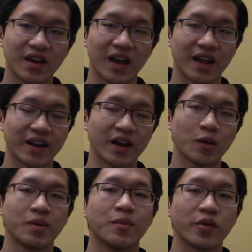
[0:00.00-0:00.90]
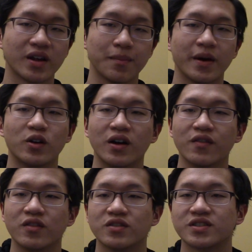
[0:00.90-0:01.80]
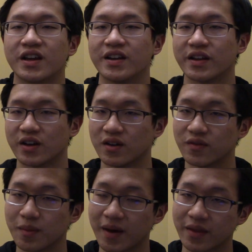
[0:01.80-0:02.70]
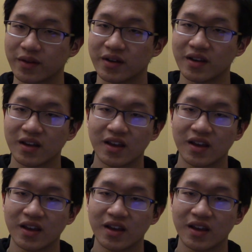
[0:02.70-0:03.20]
and help people get a better understanding of the method.